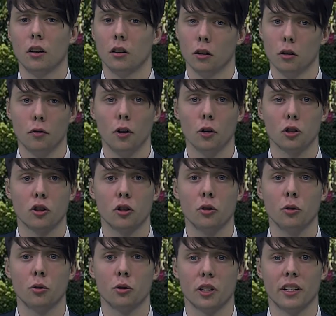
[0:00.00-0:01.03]
Fox
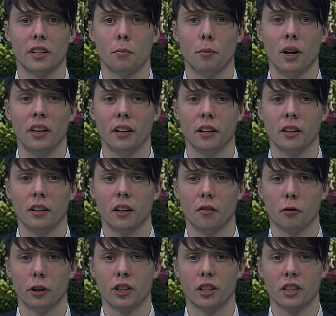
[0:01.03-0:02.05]
News and Dominion have
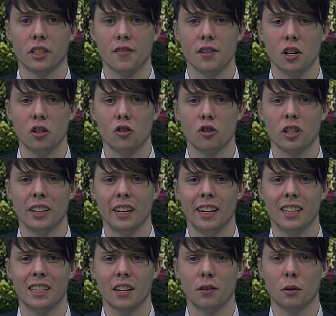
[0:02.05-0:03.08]
reached a
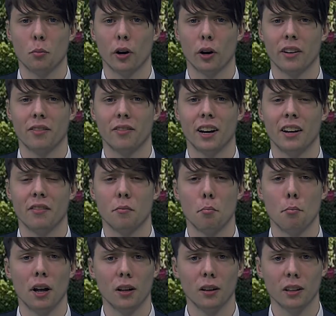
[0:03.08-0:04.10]
$787.5
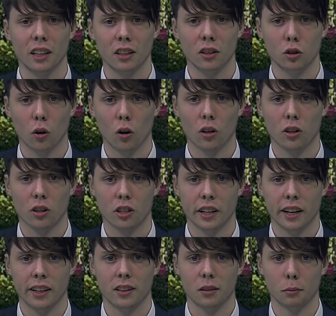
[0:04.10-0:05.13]
million
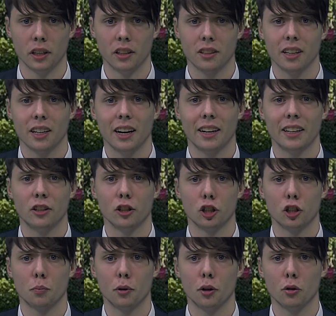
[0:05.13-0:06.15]
settlement in a
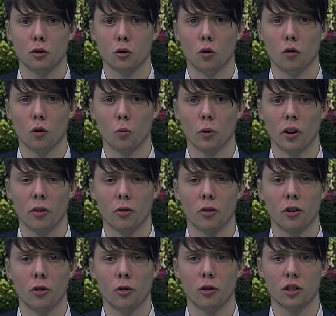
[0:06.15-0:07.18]
dispute over whether the
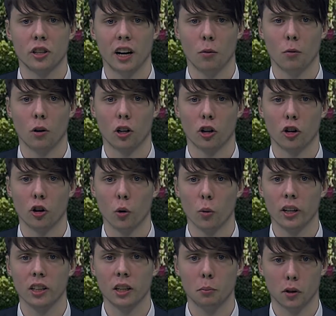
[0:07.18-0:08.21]
news network
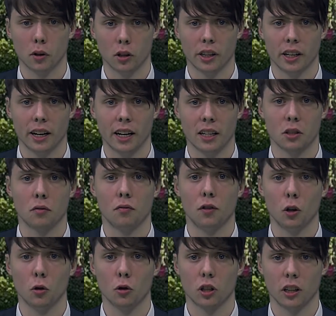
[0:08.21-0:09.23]
knowingly broadcast
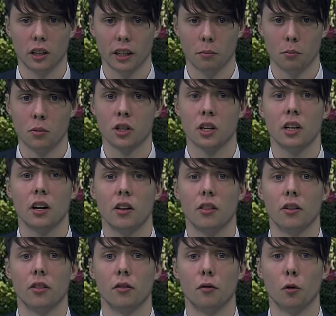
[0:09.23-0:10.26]
false claims that
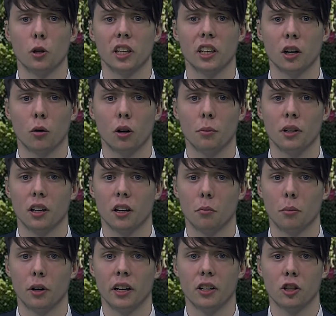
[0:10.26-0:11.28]
the voting equipment
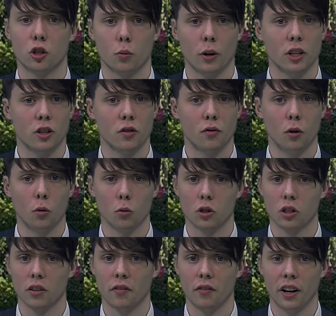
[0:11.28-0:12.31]
company switched votes
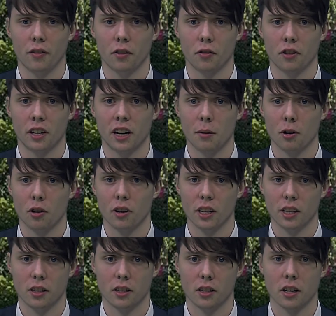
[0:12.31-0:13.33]
in favour of the
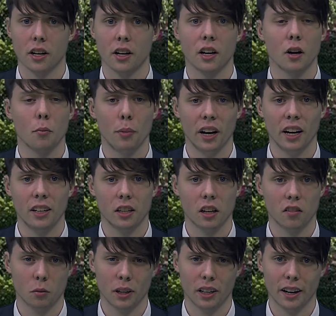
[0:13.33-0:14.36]
Democrats, paid
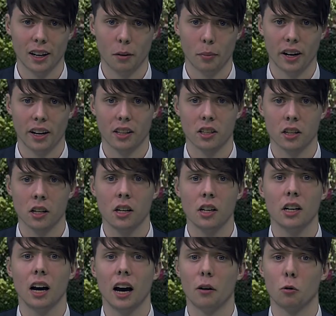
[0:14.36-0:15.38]
government kickbacks,
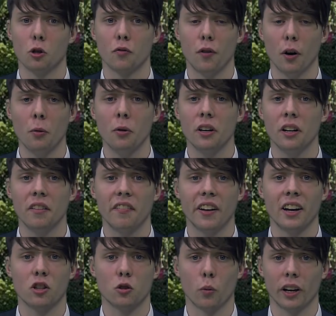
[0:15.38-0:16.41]
and was founded in
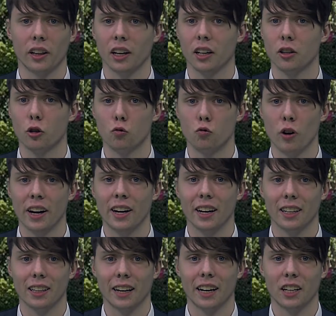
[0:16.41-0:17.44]
Venezuela to rig
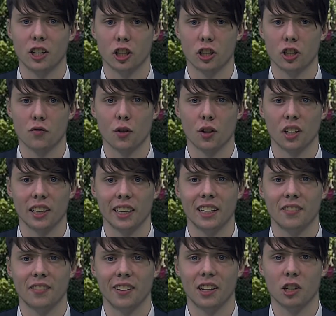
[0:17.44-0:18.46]
elections for the late
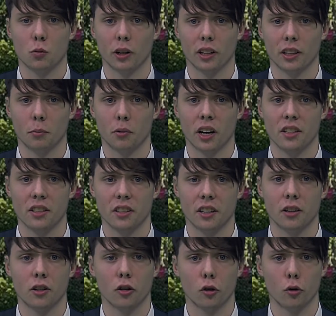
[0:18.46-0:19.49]
Venezuelan
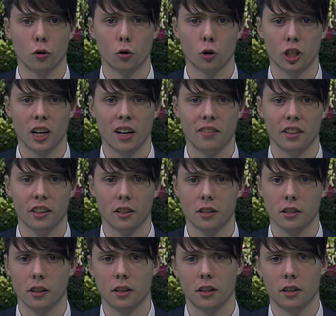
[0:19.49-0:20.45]
president Hugo Chavez.